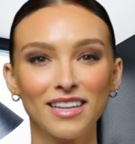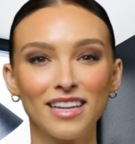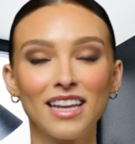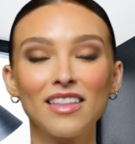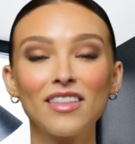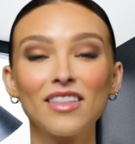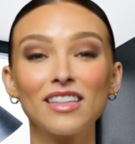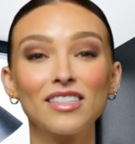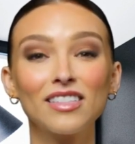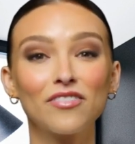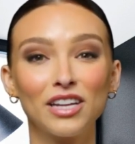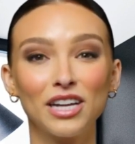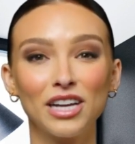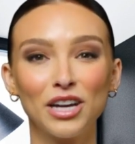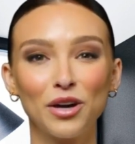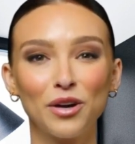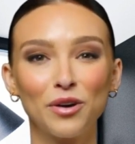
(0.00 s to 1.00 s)
In this
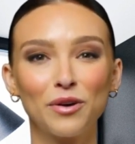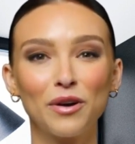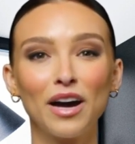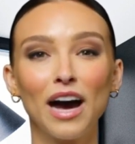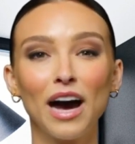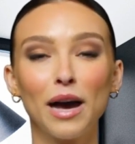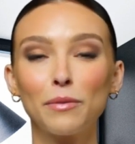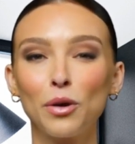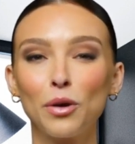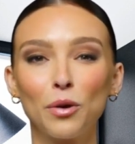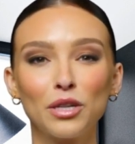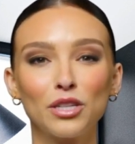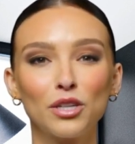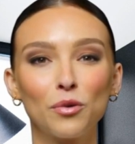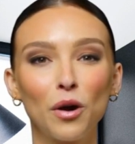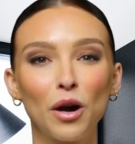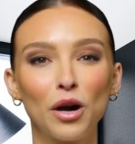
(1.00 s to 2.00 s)
video, I'm going
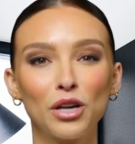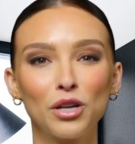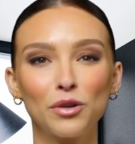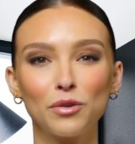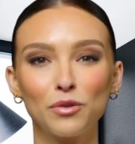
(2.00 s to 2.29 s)
to walk you